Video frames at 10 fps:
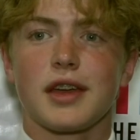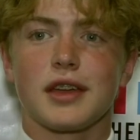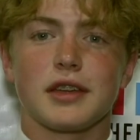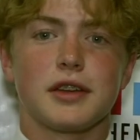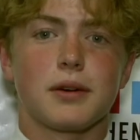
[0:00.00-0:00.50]

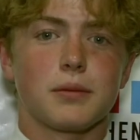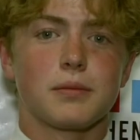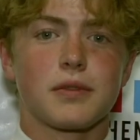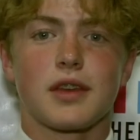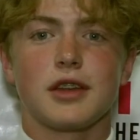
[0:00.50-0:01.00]
You know,
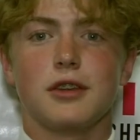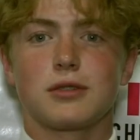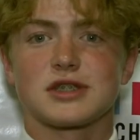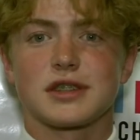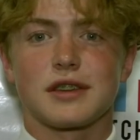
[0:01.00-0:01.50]

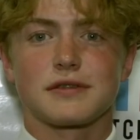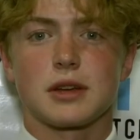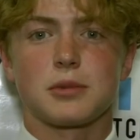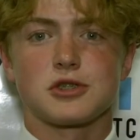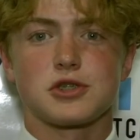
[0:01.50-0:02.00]
noticing if
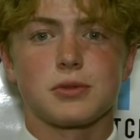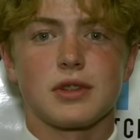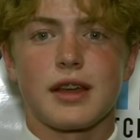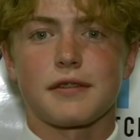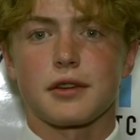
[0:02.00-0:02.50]
someone's shooting
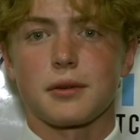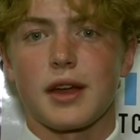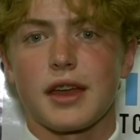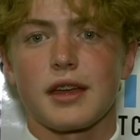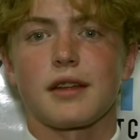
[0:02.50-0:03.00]
left or
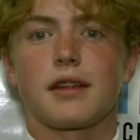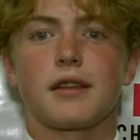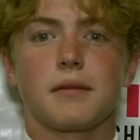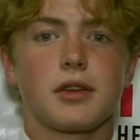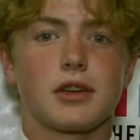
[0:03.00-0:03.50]
right,
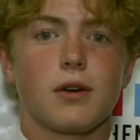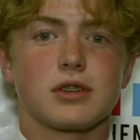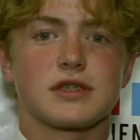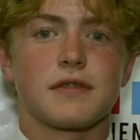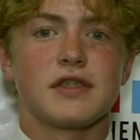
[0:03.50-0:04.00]
and
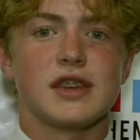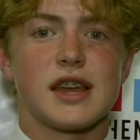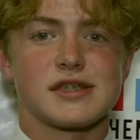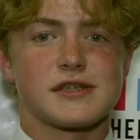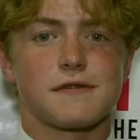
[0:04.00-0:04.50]
notice if the D
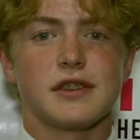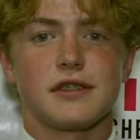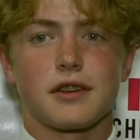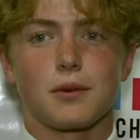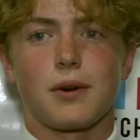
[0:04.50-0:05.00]
has his feet
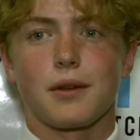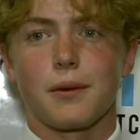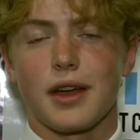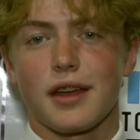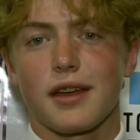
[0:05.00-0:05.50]
turned one
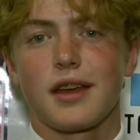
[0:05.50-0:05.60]
way.